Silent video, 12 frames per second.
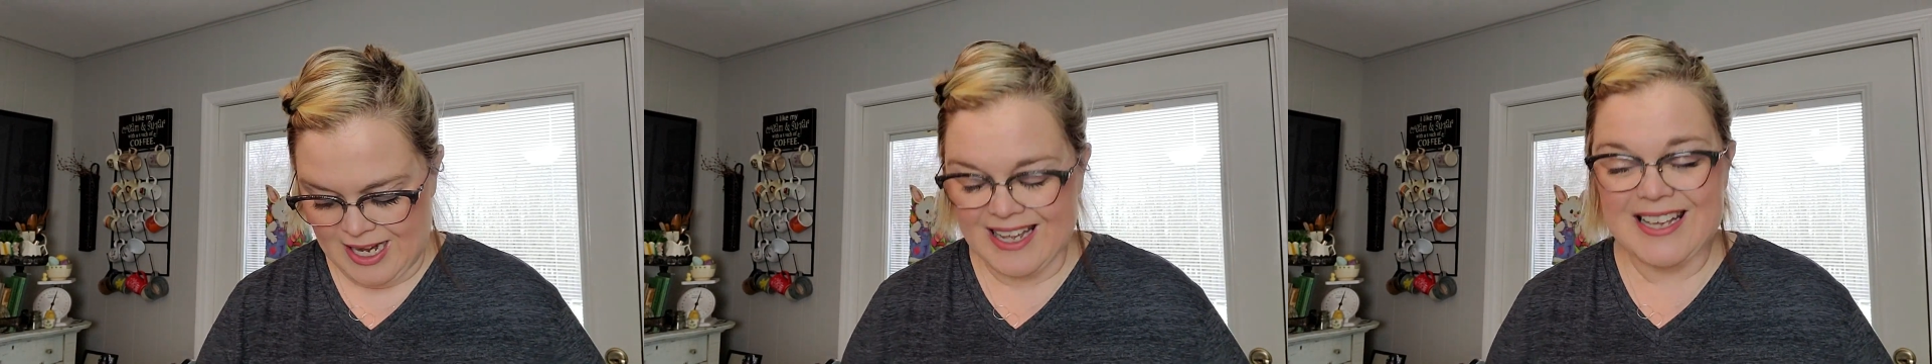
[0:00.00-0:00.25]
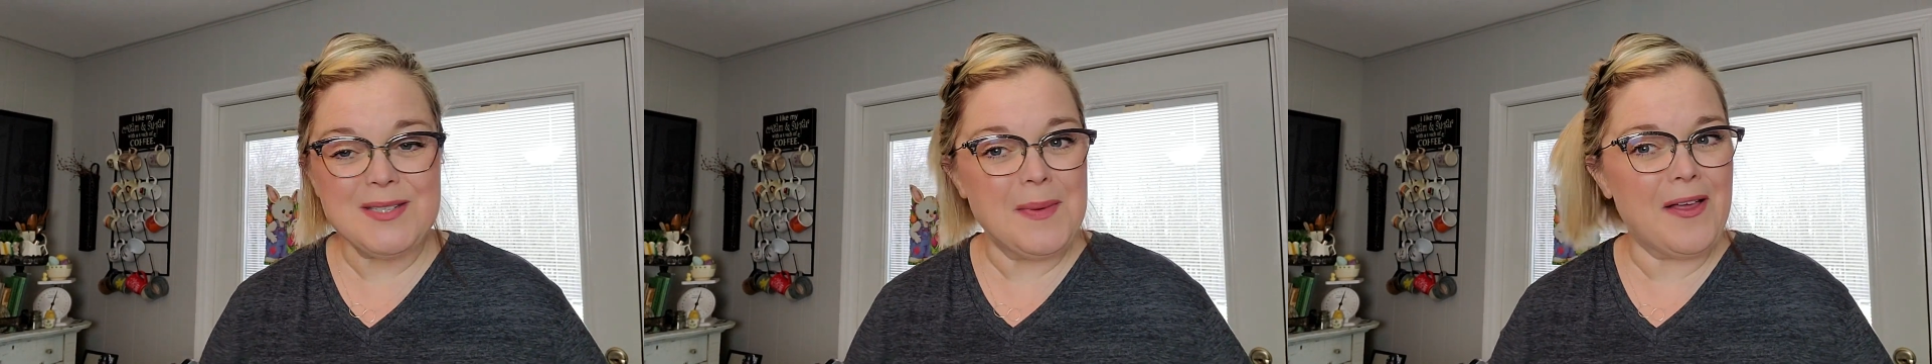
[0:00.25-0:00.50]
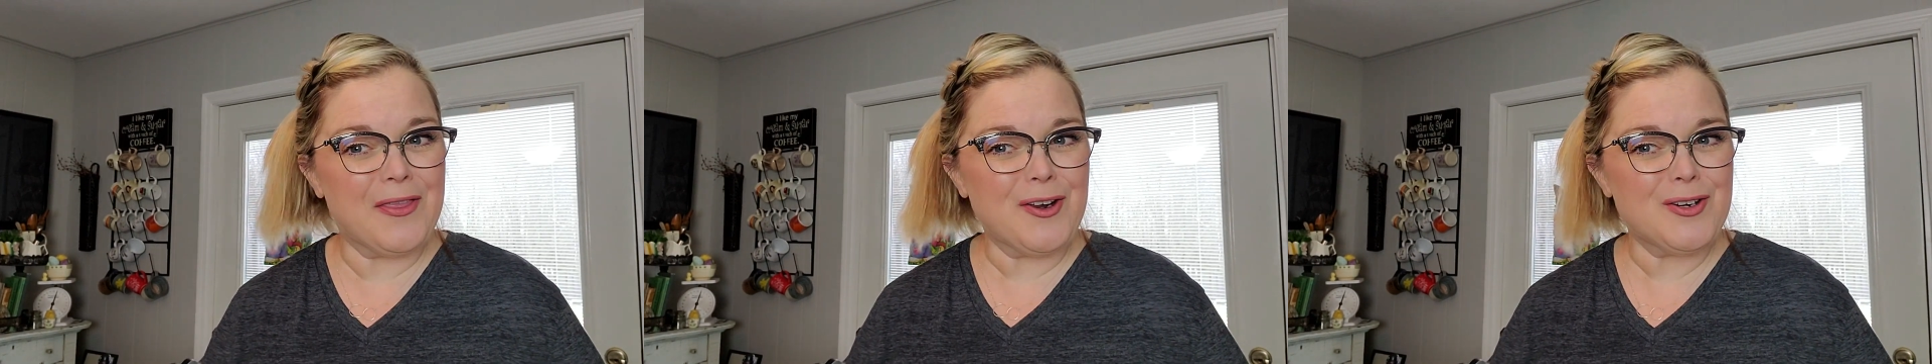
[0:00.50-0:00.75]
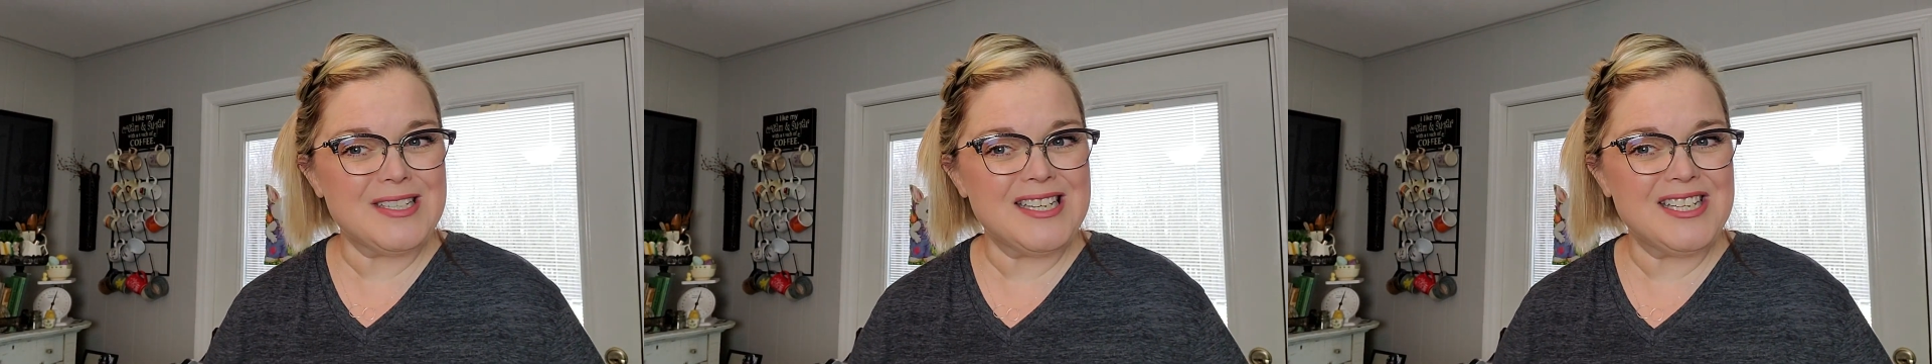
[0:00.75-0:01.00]
He's about
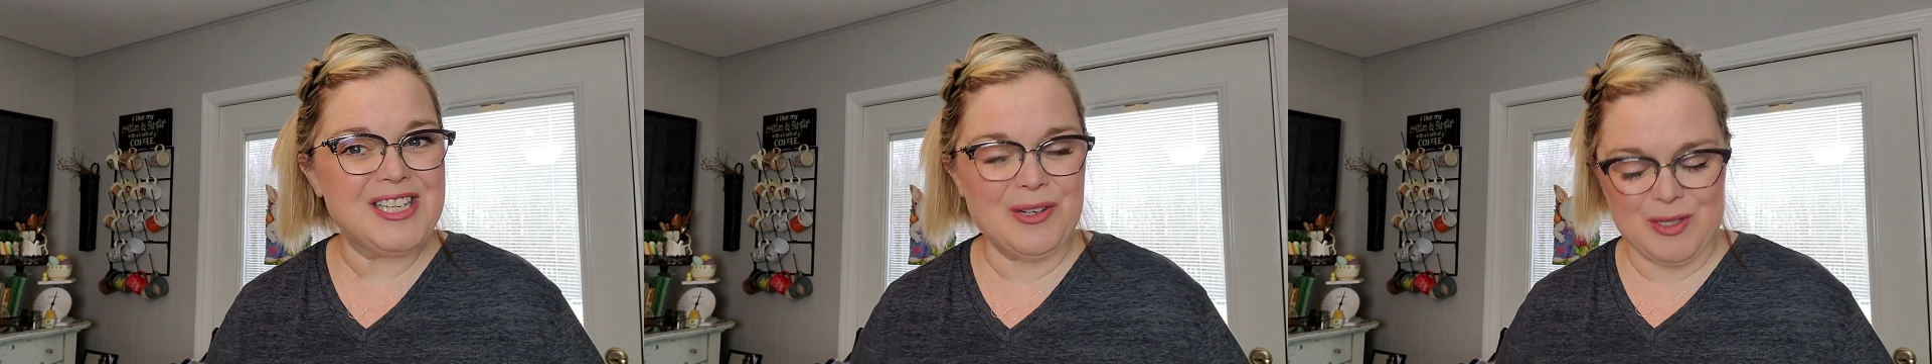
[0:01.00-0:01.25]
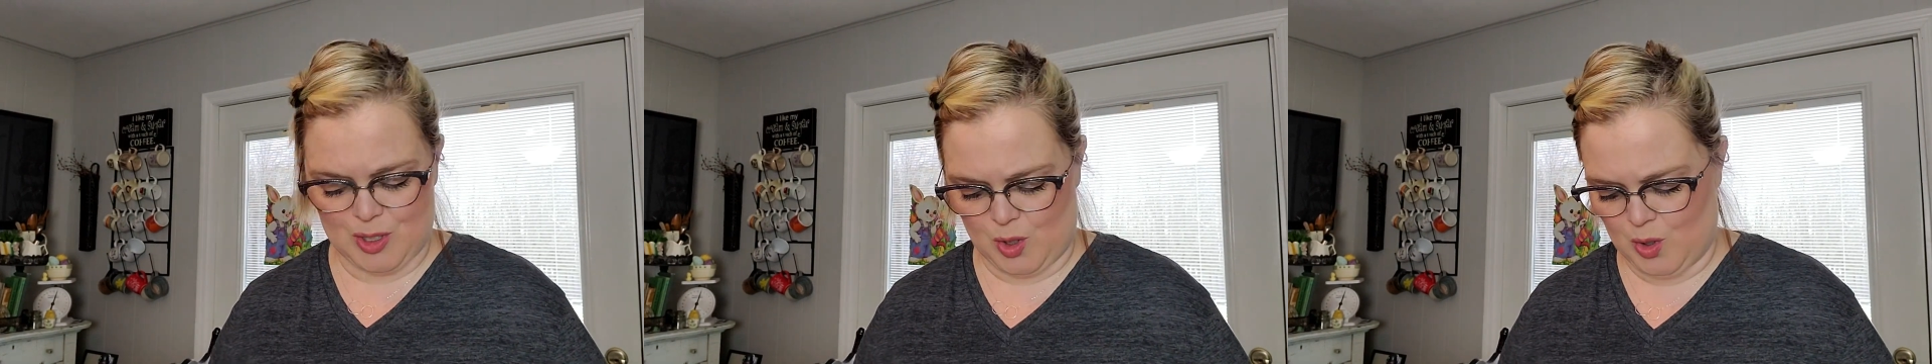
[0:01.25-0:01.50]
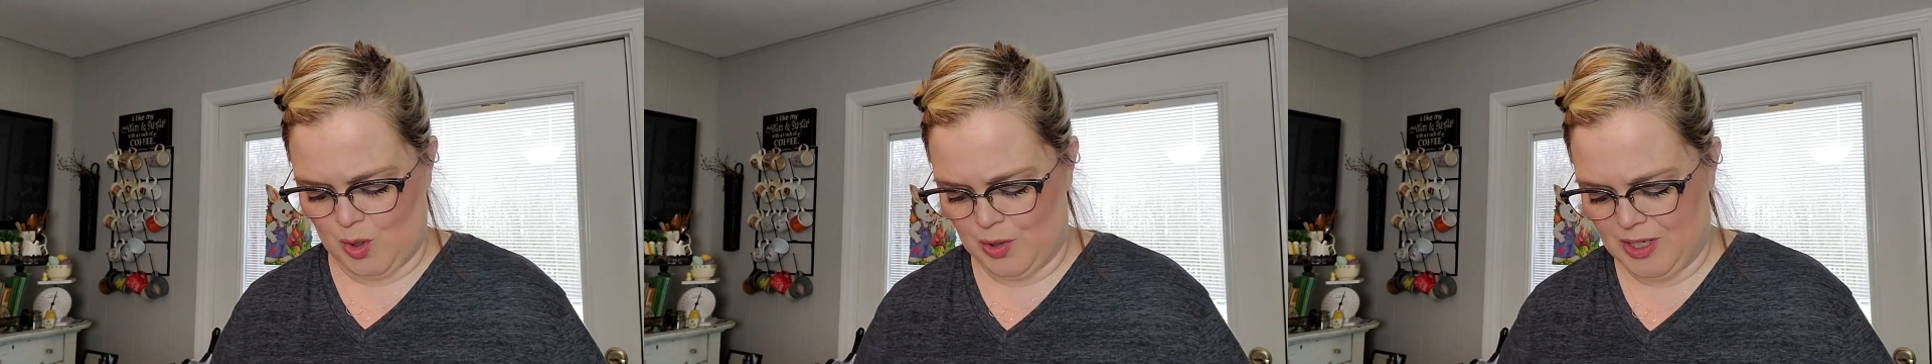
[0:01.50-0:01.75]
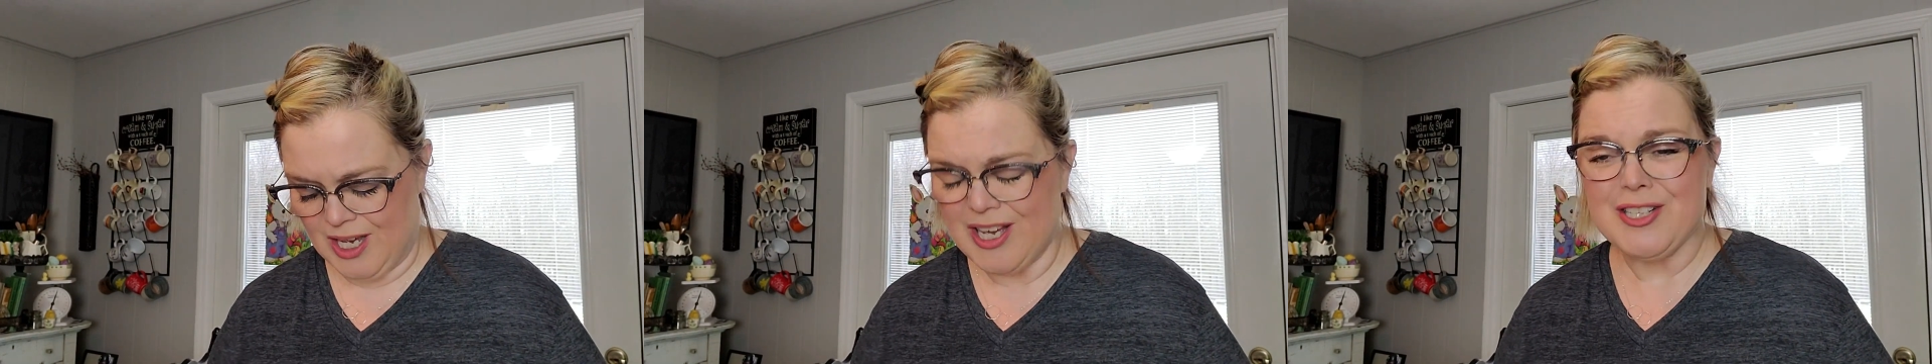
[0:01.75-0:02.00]
13 years old,
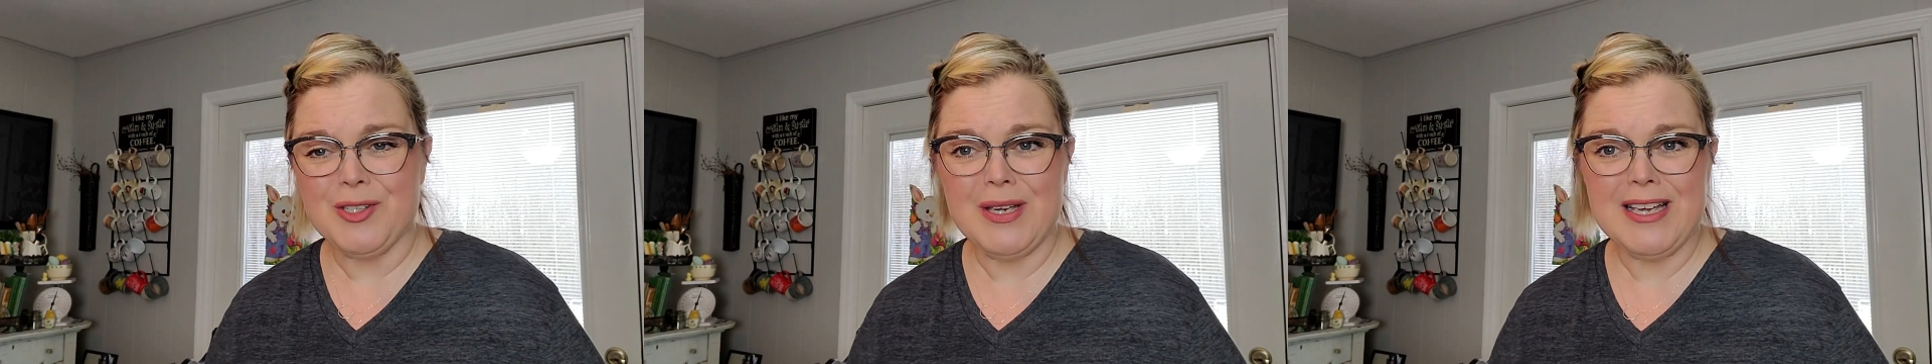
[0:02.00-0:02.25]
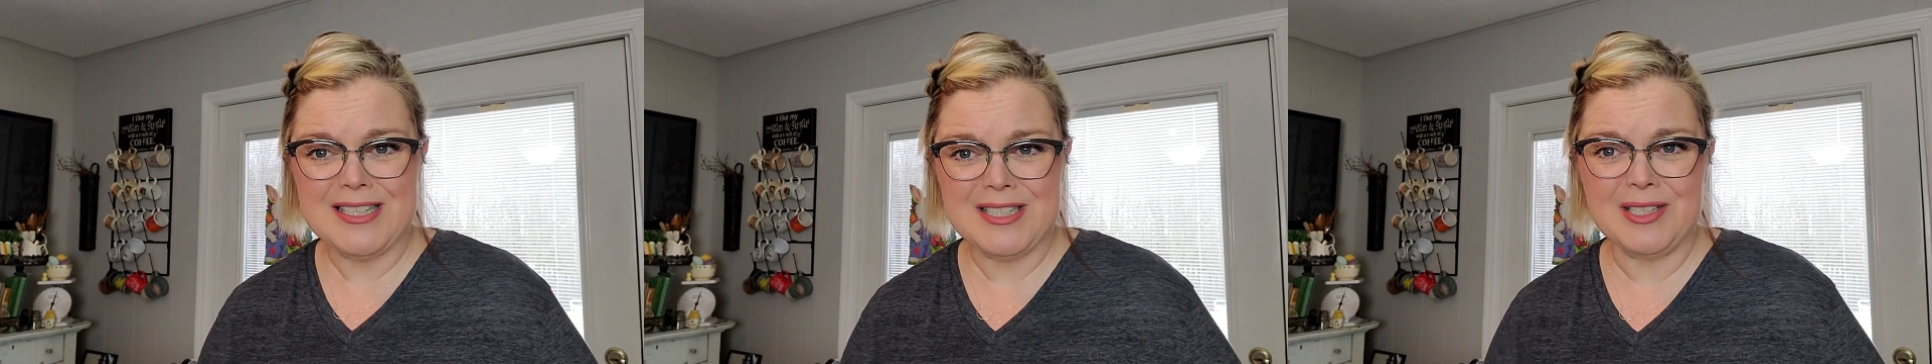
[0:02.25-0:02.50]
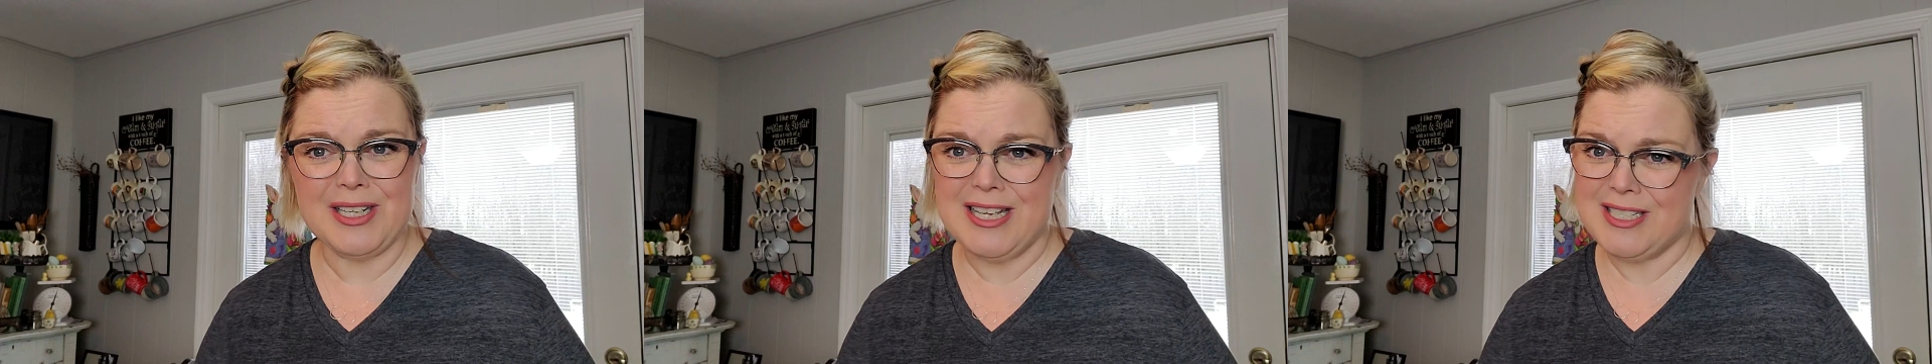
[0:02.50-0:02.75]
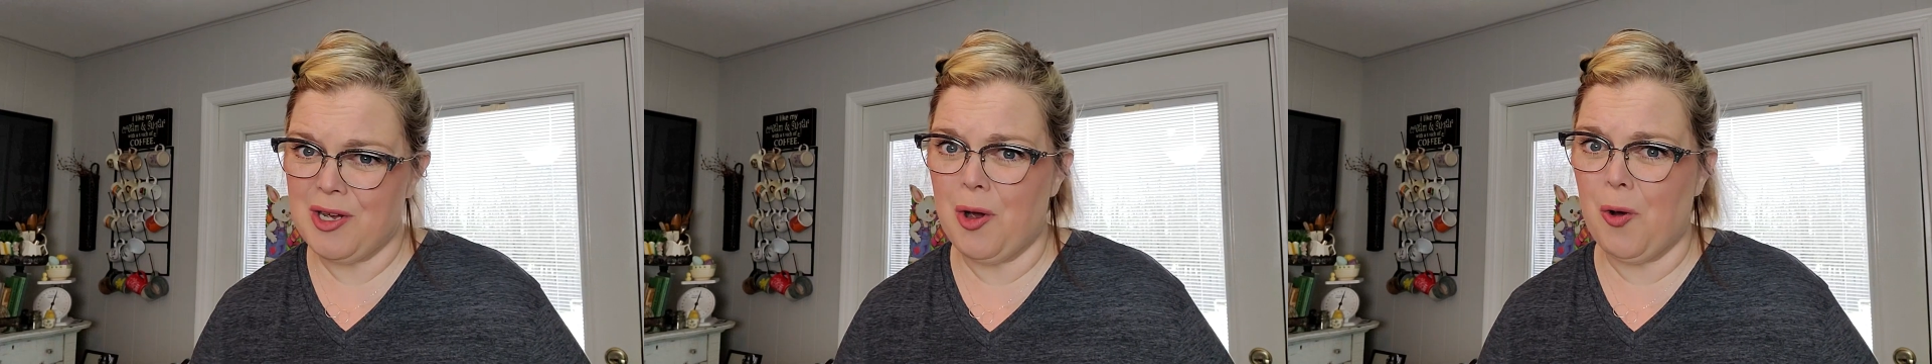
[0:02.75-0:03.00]
so he's an
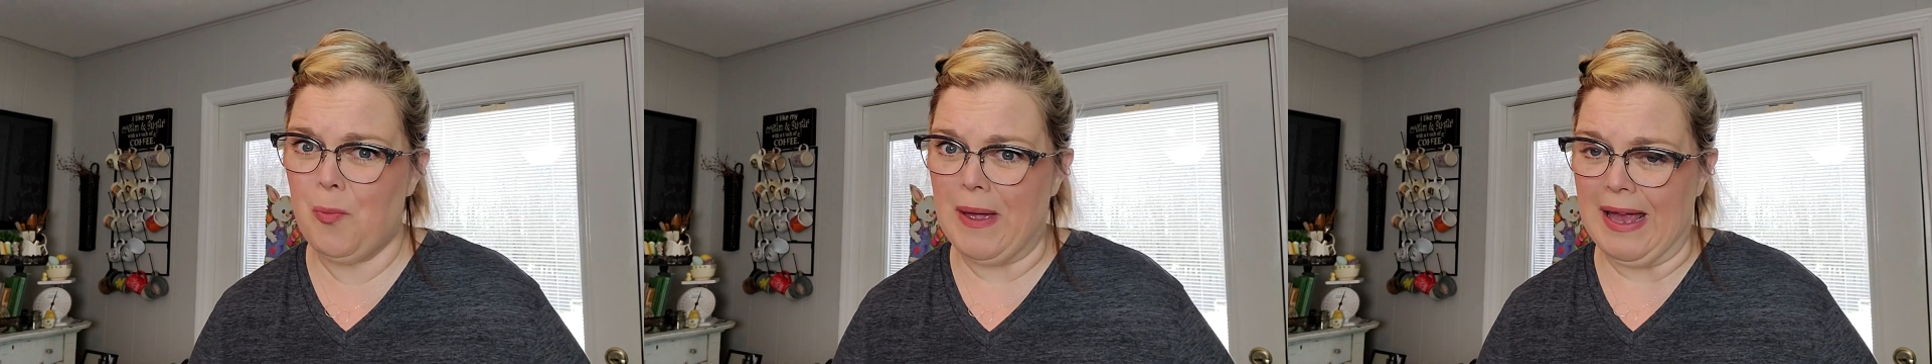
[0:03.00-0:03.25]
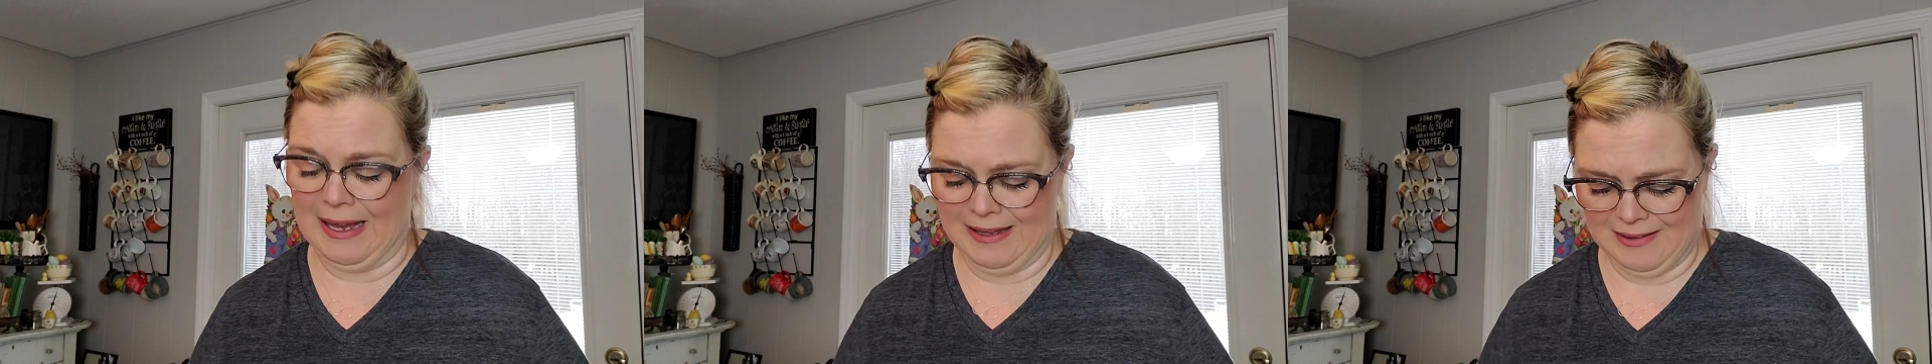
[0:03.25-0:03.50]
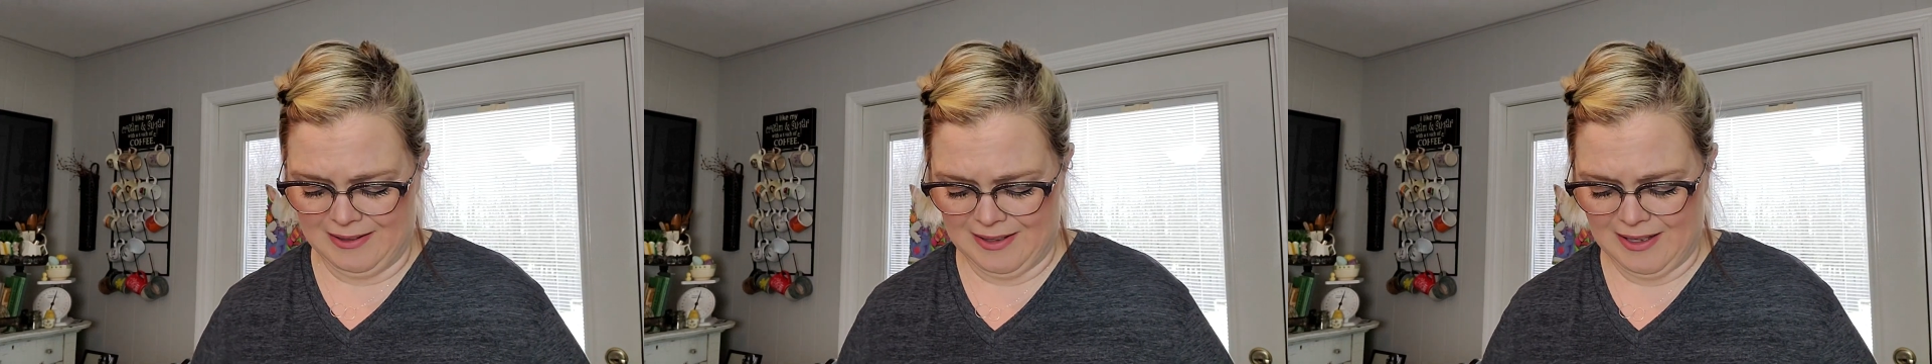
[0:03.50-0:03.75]
old man,